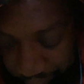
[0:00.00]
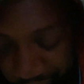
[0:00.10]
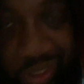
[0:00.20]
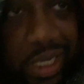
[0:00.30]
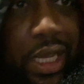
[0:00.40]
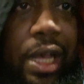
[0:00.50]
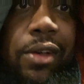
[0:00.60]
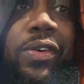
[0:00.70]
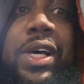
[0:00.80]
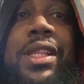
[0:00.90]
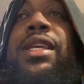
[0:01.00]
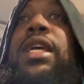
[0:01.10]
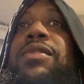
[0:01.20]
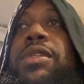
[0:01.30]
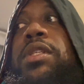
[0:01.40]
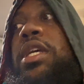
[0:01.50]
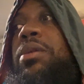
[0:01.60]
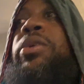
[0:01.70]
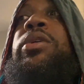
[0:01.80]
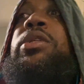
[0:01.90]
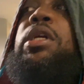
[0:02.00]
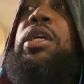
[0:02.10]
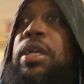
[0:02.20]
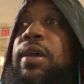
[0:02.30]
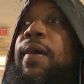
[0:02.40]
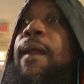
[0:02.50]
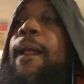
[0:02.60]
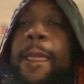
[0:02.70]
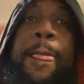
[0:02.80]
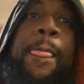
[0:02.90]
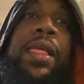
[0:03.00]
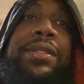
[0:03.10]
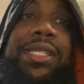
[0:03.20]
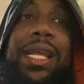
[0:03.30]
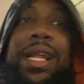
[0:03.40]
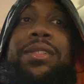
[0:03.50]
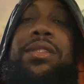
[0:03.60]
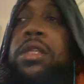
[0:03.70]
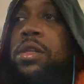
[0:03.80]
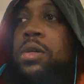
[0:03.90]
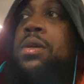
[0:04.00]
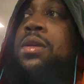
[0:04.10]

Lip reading: The Godfather, Kevin Samuels. Shout outs to you.